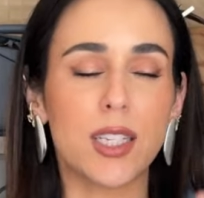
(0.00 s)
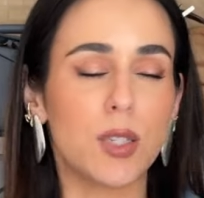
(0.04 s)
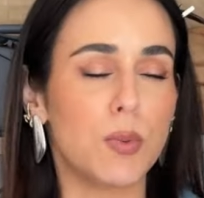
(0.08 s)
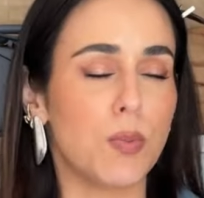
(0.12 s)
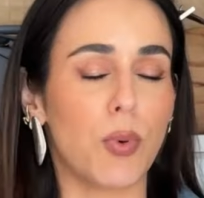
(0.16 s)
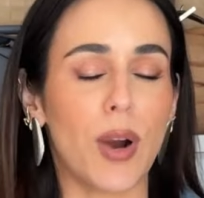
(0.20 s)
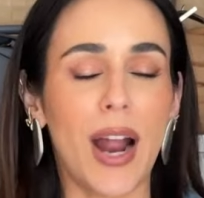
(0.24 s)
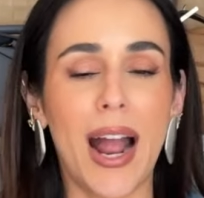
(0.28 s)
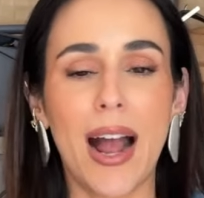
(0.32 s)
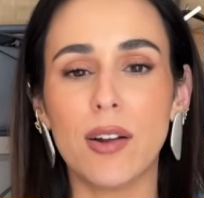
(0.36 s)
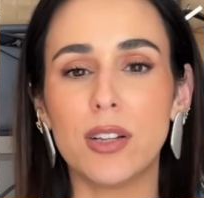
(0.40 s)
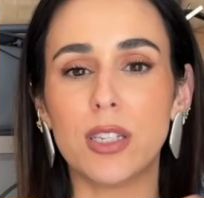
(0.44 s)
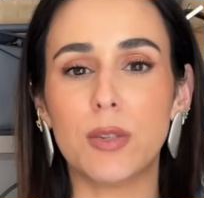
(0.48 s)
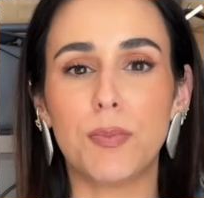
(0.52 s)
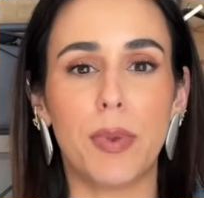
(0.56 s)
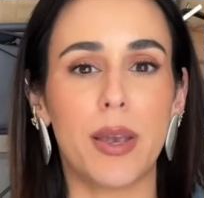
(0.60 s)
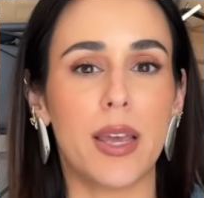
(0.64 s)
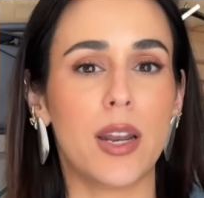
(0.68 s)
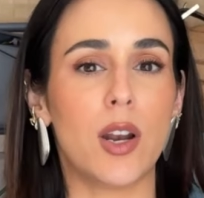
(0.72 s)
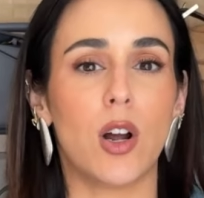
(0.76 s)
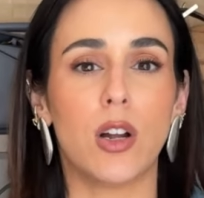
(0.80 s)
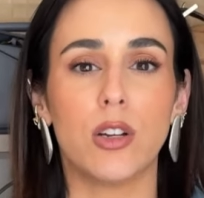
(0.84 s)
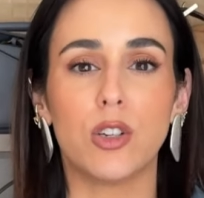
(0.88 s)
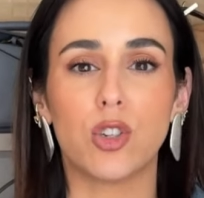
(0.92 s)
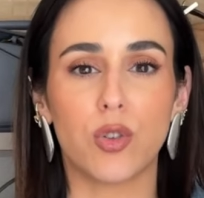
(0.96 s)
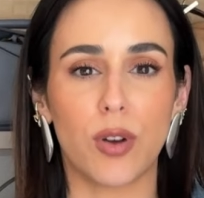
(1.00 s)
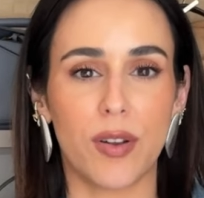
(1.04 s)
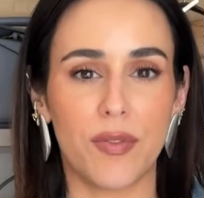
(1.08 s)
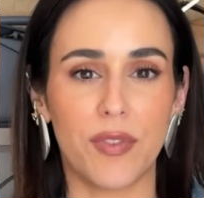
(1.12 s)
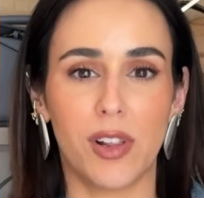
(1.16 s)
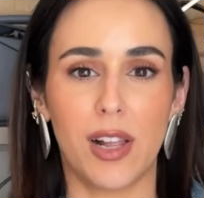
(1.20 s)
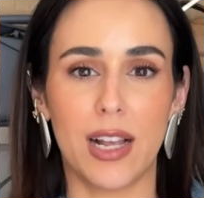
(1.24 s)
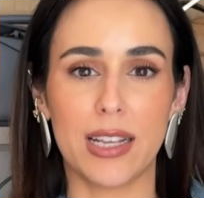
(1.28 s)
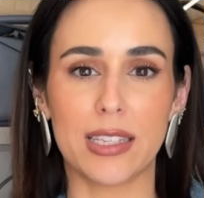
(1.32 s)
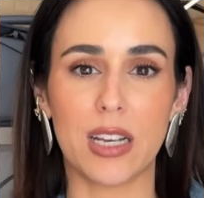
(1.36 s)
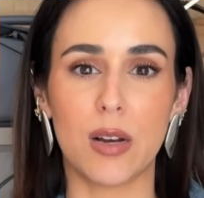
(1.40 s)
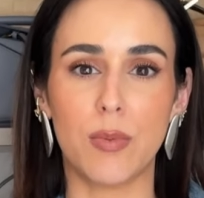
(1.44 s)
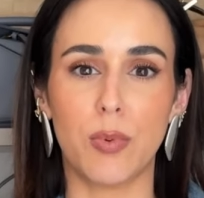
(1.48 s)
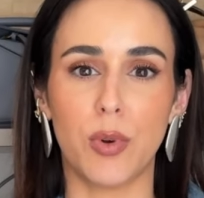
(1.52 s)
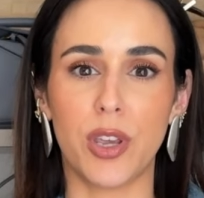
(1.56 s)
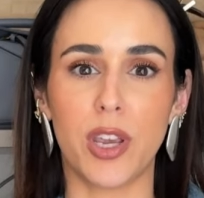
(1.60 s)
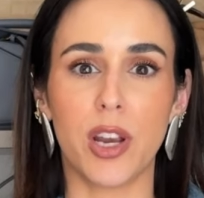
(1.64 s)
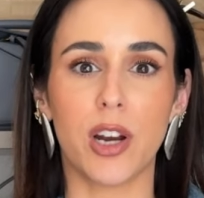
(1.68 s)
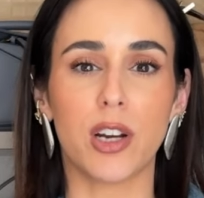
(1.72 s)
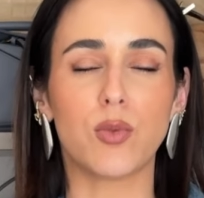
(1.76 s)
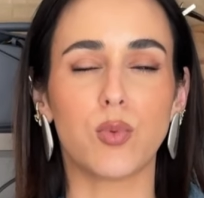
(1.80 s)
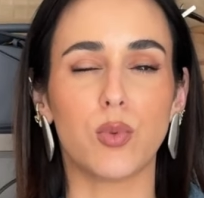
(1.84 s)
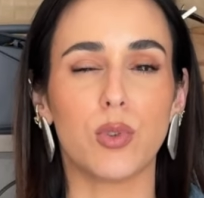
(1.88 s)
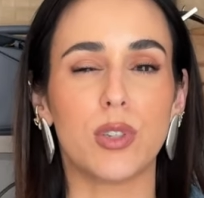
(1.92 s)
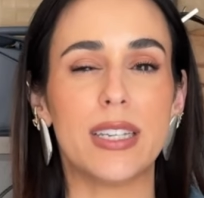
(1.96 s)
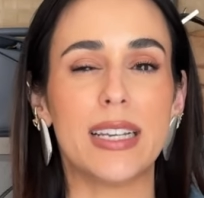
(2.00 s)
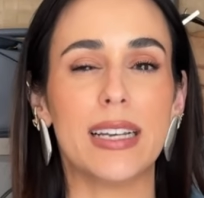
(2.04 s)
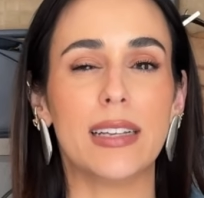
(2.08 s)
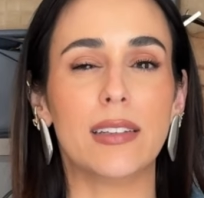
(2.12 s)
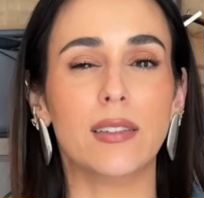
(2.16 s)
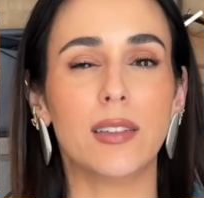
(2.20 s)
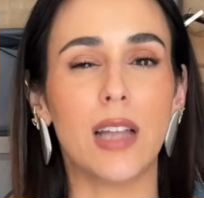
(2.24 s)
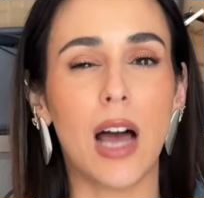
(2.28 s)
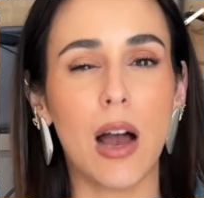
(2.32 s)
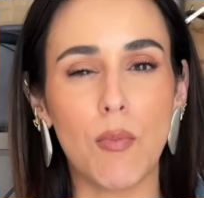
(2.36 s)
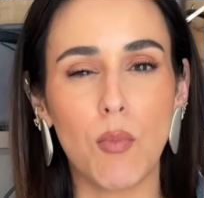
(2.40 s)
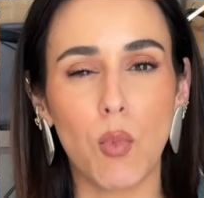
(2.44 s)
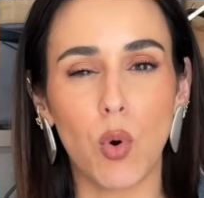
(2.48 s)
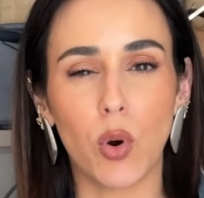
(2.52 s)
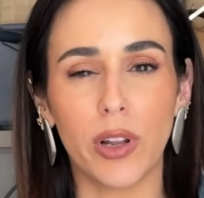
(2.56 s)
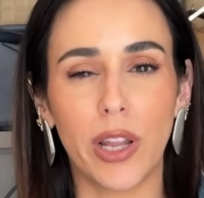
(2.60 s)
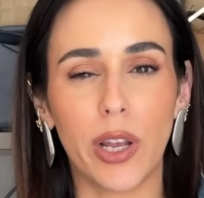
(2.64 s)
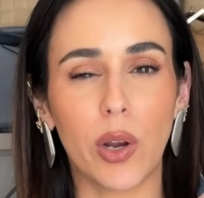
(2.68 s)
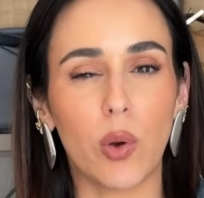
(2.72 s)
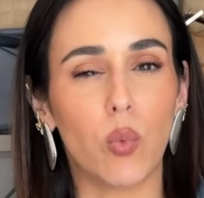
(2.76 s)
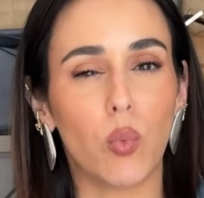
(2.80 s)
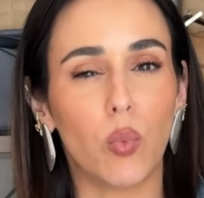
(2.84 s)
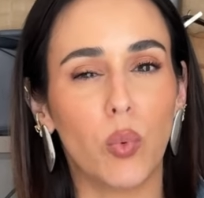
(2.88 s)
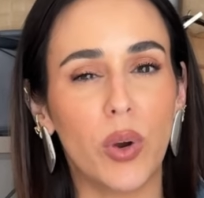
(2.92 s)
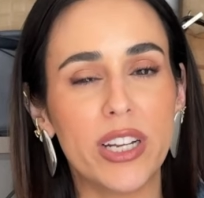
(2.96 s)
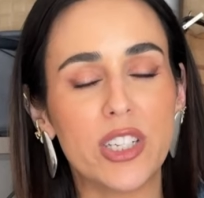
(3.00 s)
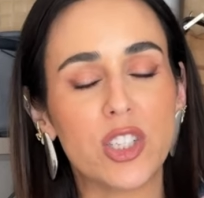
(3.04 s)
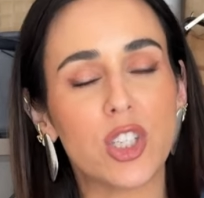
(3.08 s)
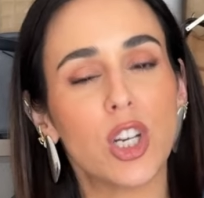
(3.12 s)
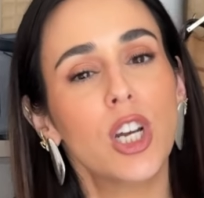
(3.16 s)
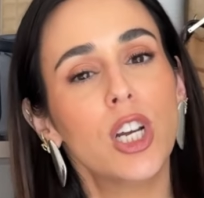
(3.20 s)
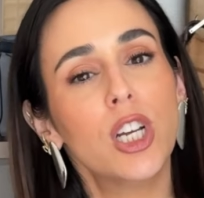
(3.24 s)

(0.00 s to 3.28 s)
brown's been on trend the last couple years, we're seeing a lot more like rich